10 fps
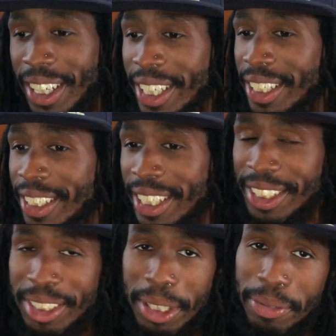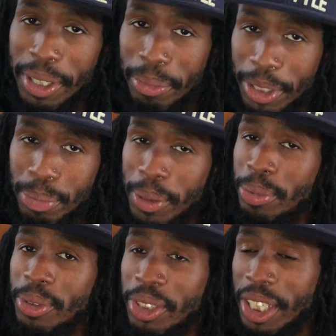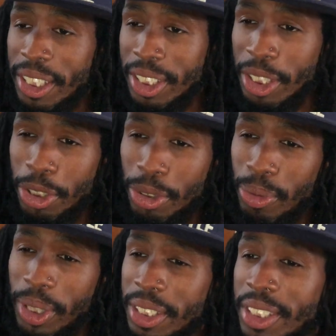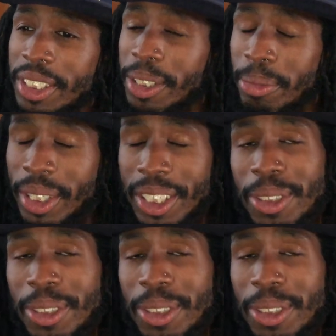any of that stuff that most people would try to say you're wasting your money.